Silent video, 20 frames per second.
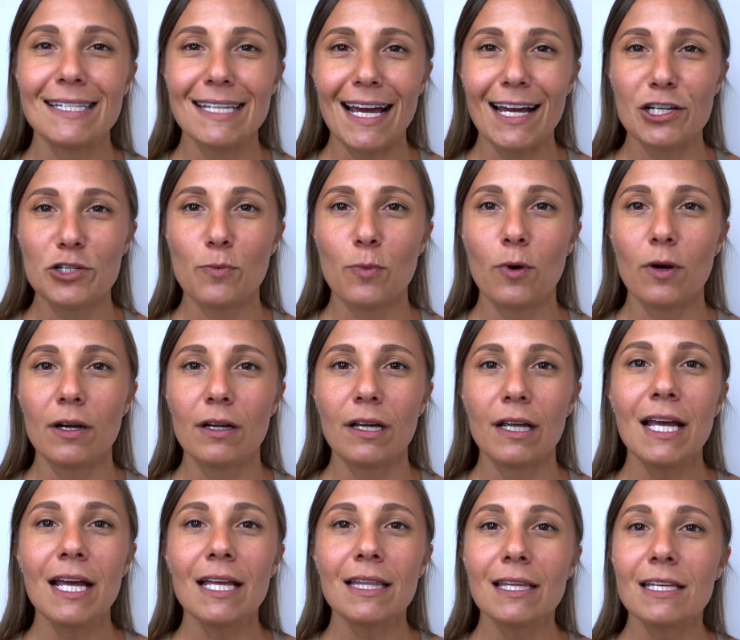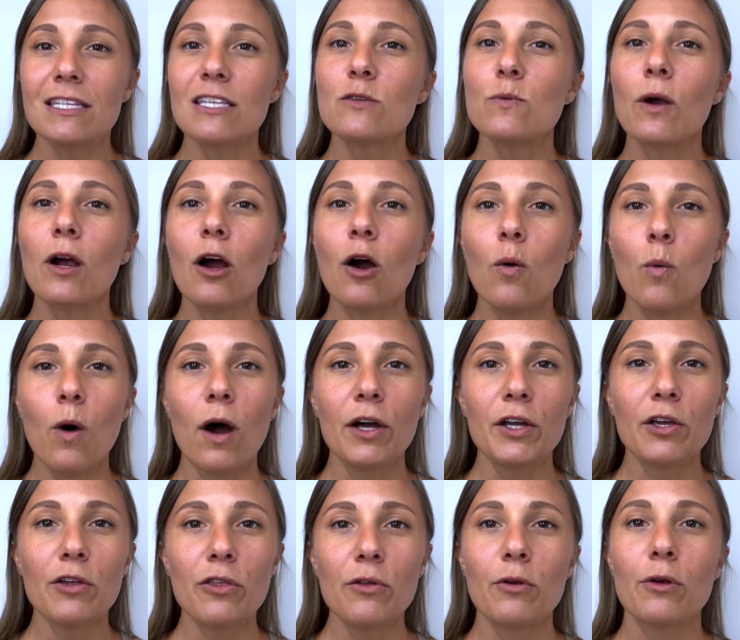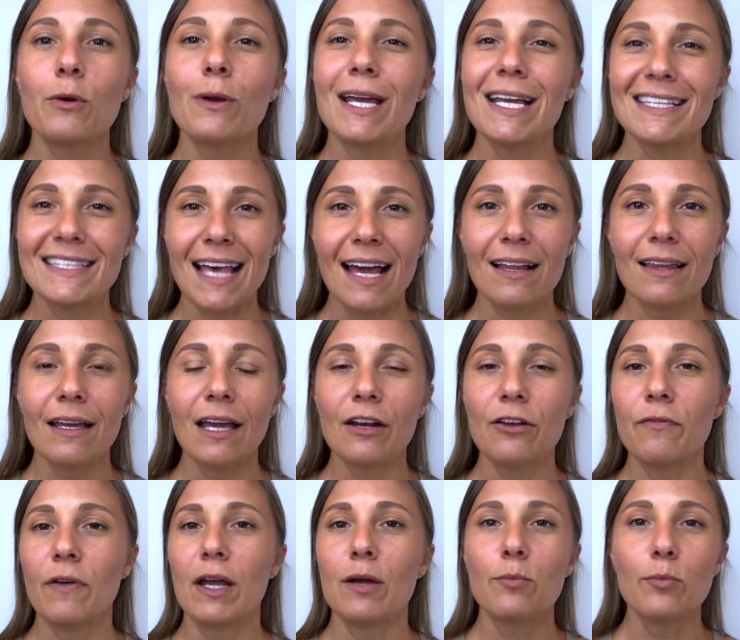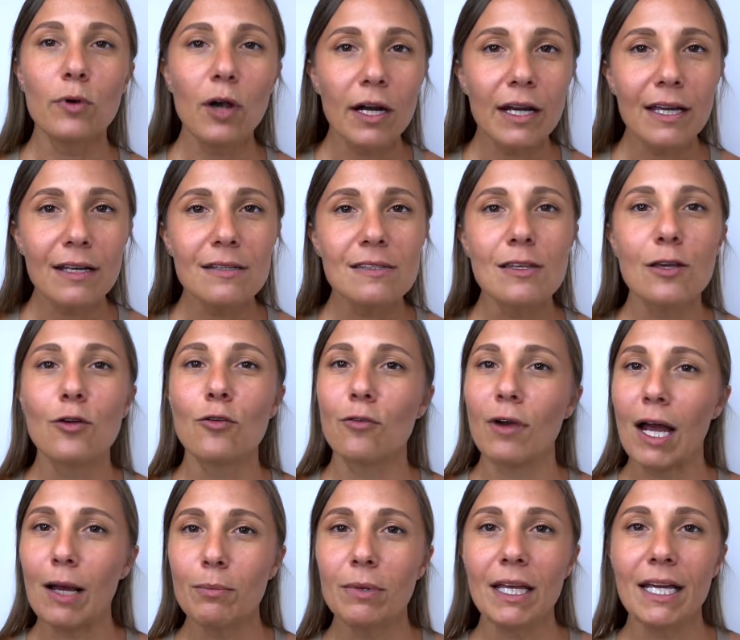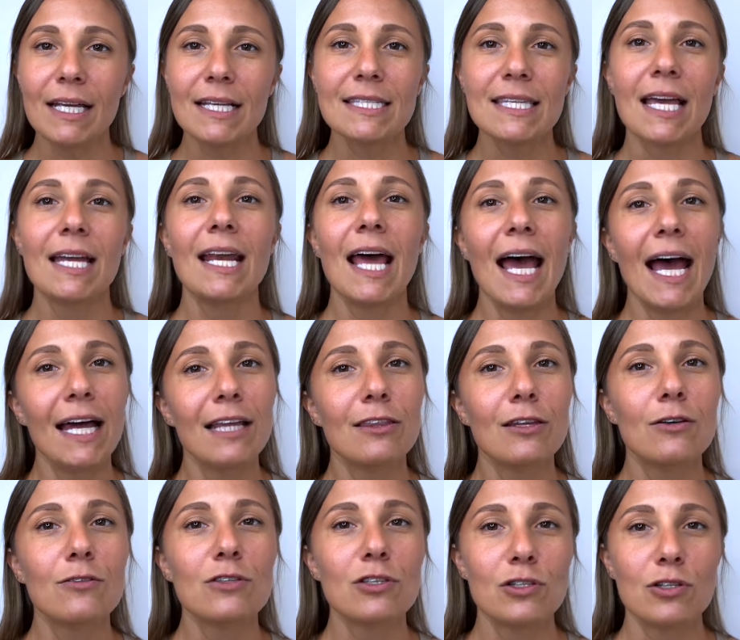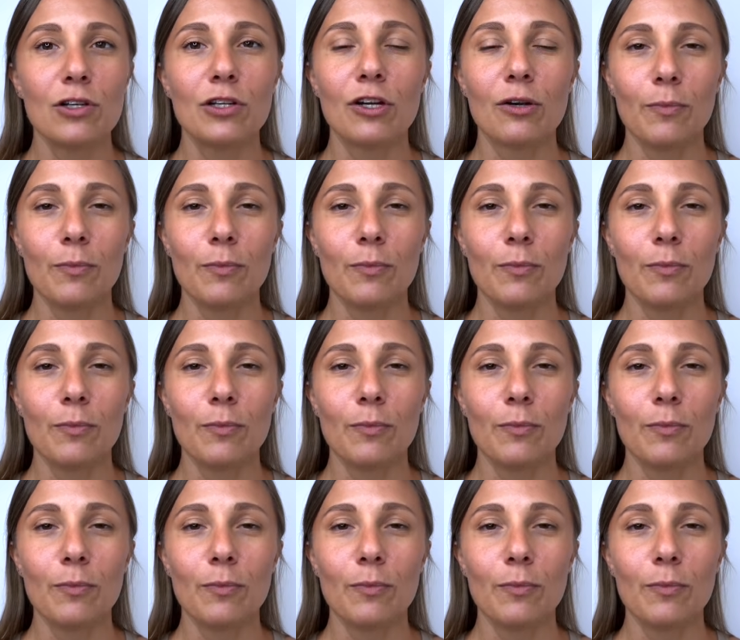dashboard. This is where I'll walk you through exactly how to find products, grab links, and add those to your